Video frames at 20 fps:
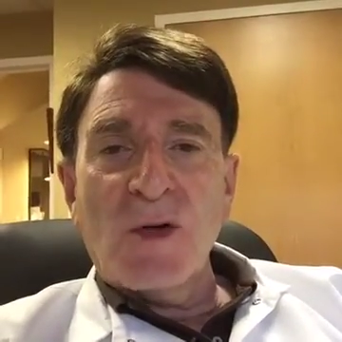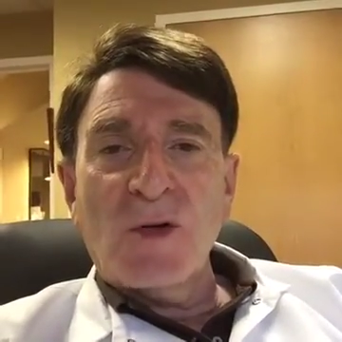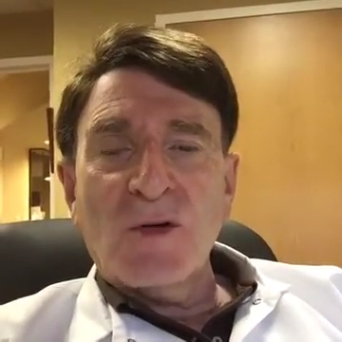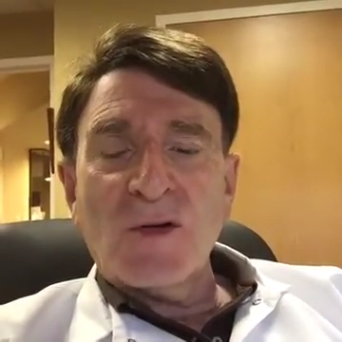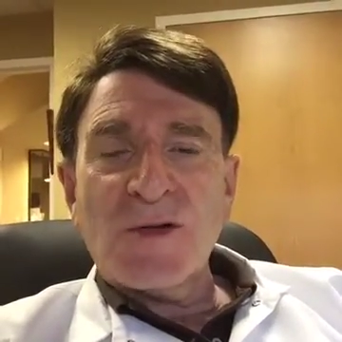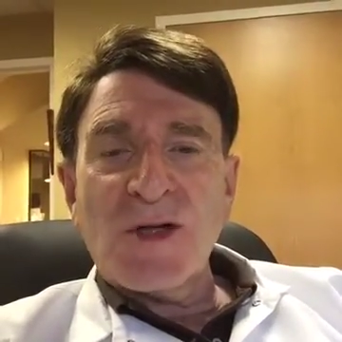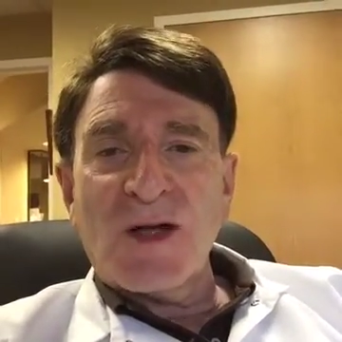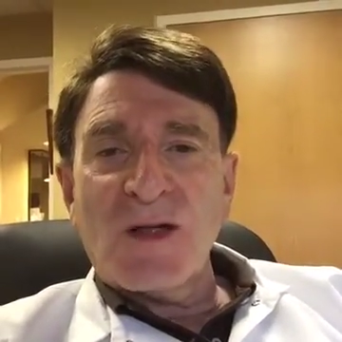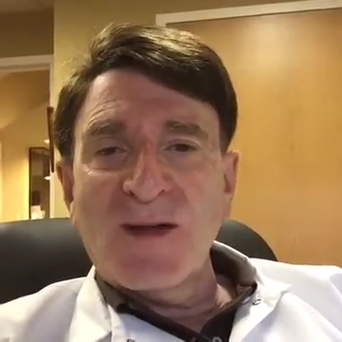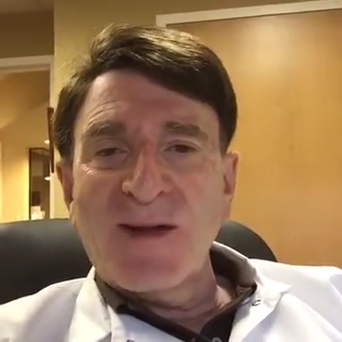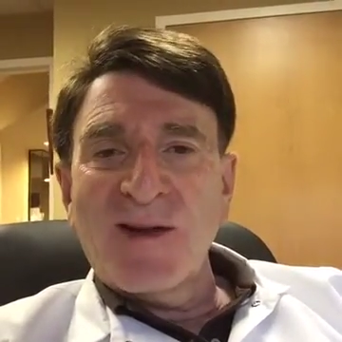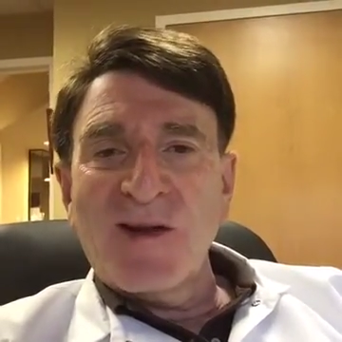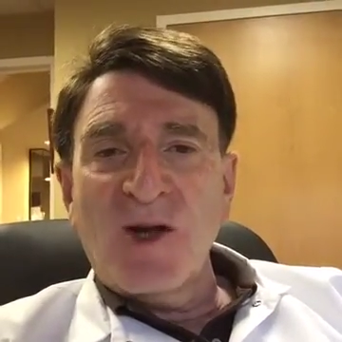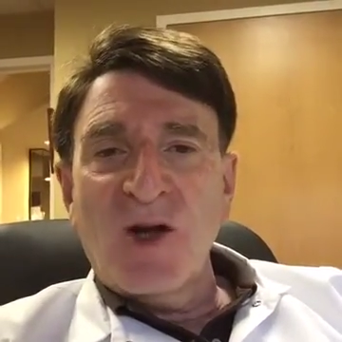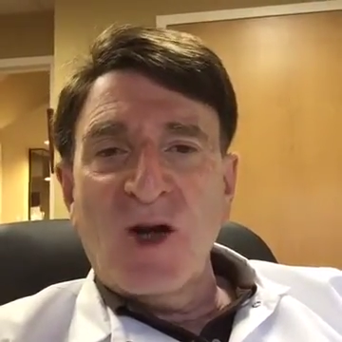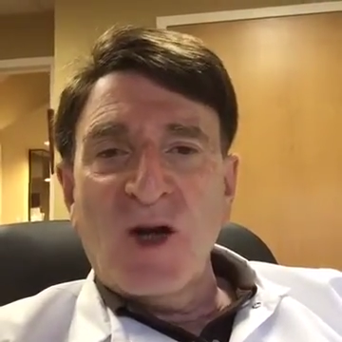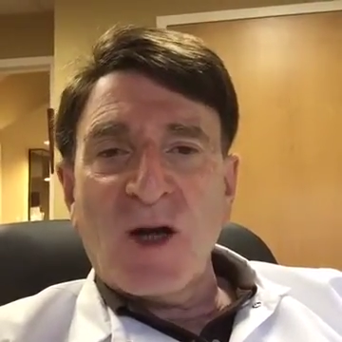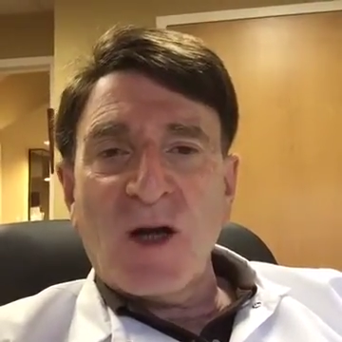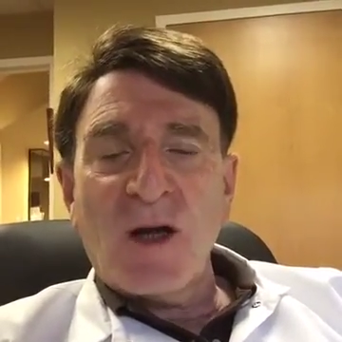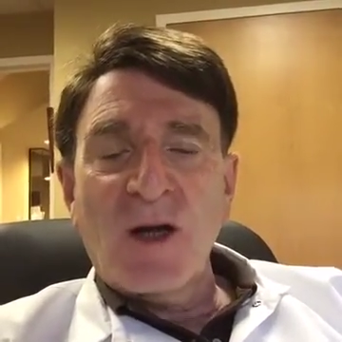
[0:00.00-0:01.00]
It looks like a little
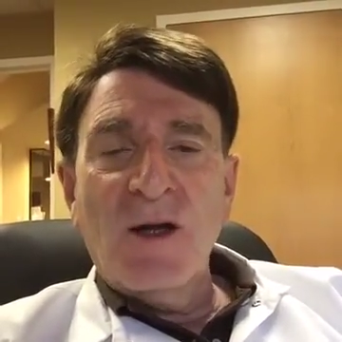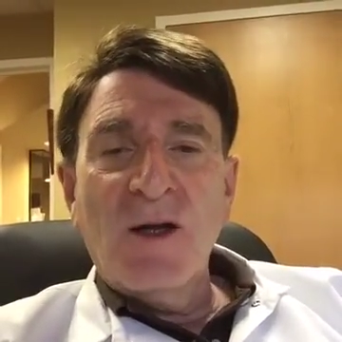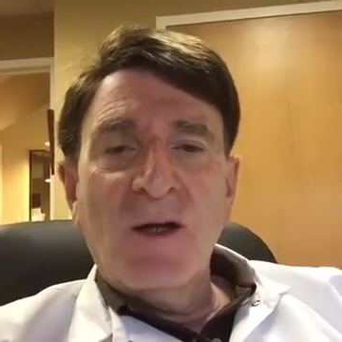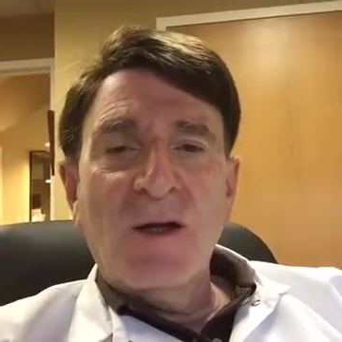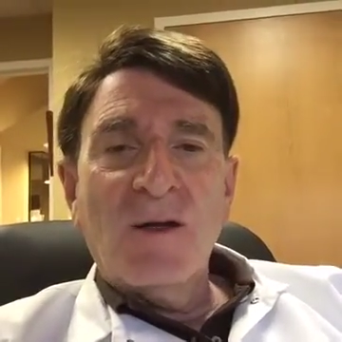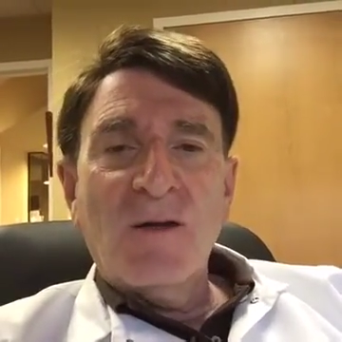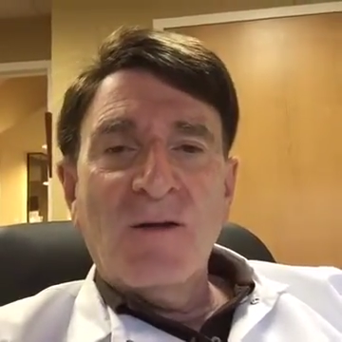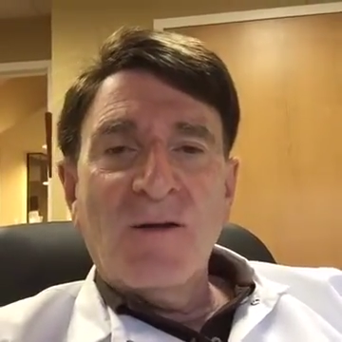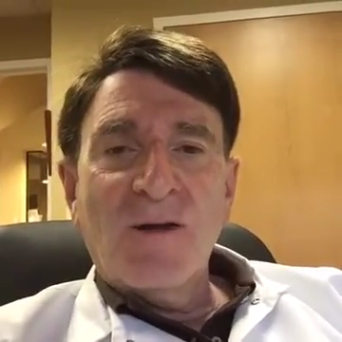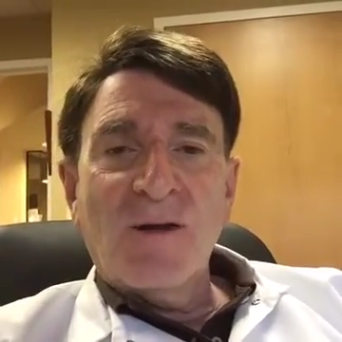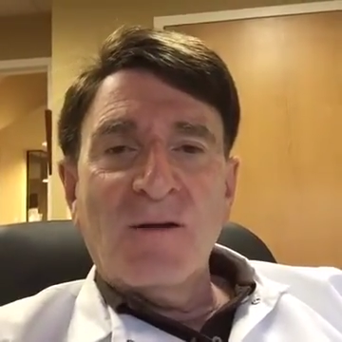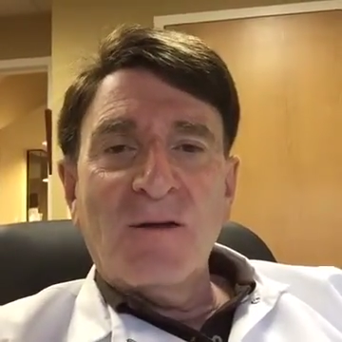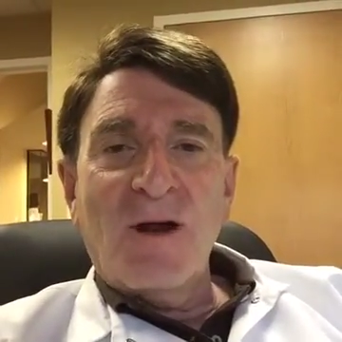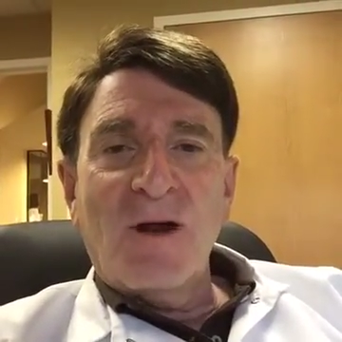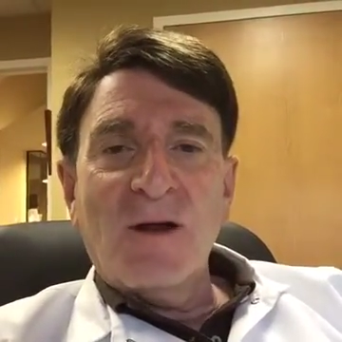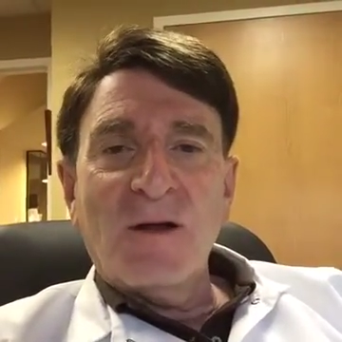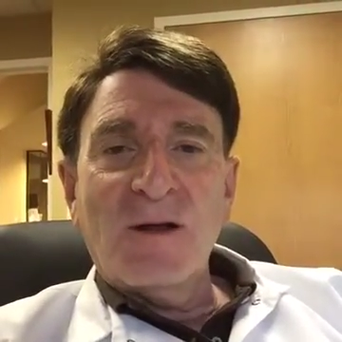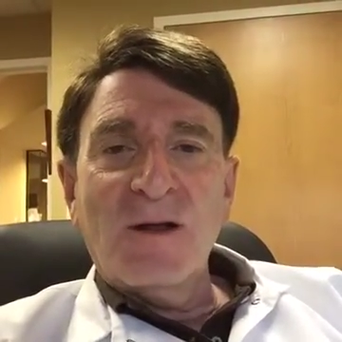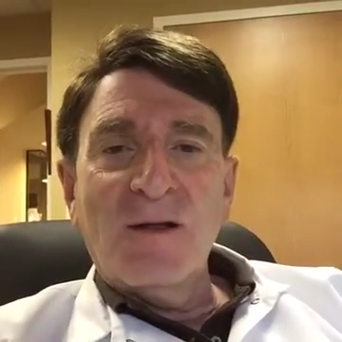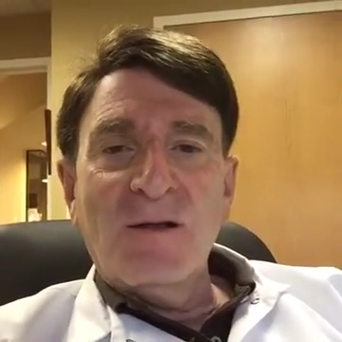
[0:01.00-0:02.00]
hook,
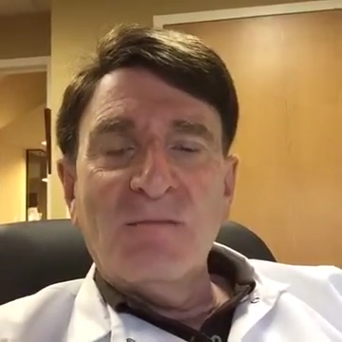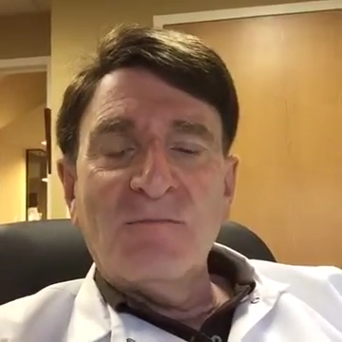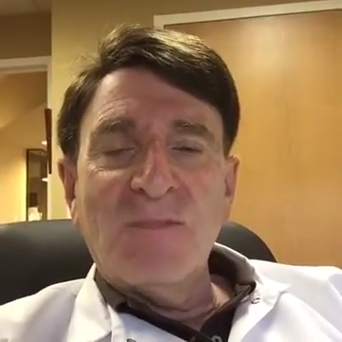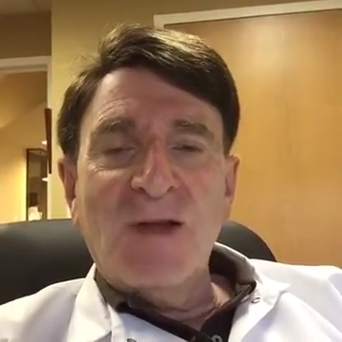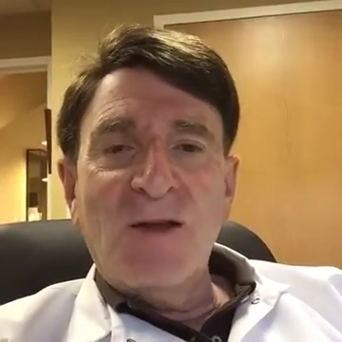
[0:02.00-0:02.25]
ugly,